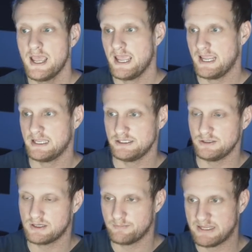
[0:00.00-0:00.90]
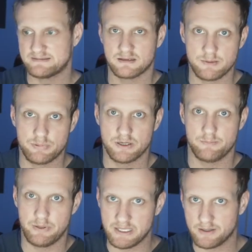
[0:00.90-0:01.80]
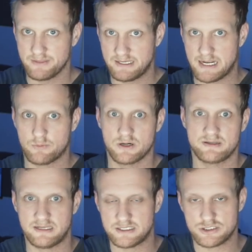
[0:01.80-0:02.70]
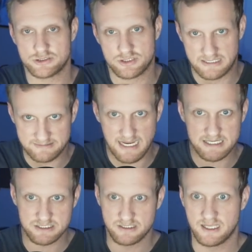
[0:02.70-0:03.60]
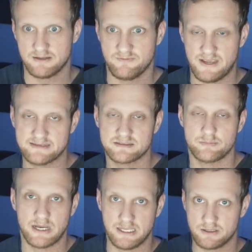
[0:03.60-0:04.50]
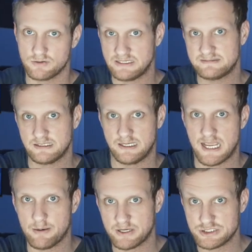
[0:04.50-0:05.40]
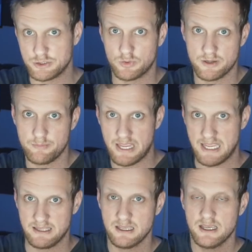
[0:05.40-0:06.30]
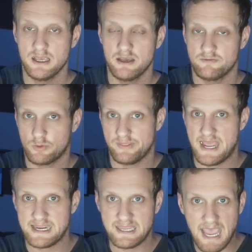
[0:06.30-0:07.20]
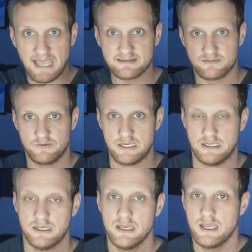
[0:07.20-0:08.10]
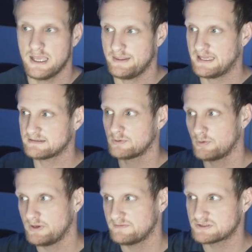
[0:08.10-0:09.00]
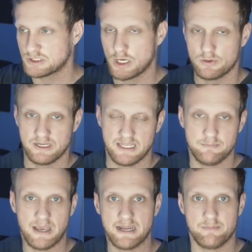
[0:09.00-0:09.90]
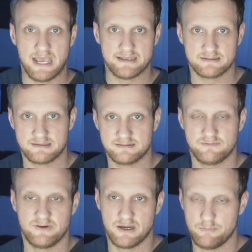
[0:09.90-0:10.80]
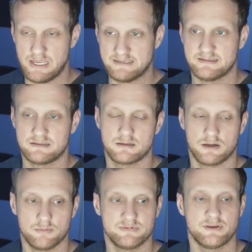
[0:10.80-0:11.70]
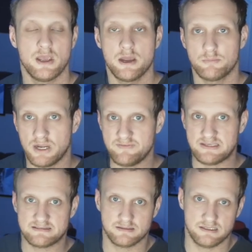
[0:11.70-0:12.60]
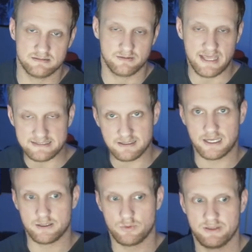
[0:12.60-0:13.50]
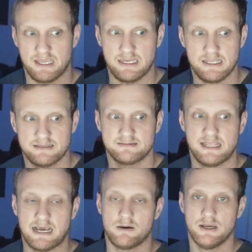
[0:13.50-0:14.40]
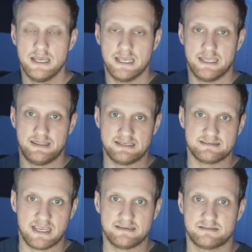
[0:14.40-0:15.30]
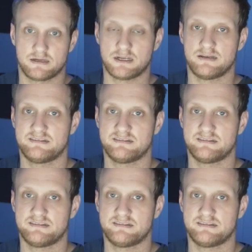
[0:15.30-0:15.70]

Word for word: and you can basically put a bid on the network to get your transaction done faster by increasing how much you want to pay for that gas fee. And that's what we've shown in MetaMask in some very basic terms previously. So that's kind of where that is. Now, in this case, they're going to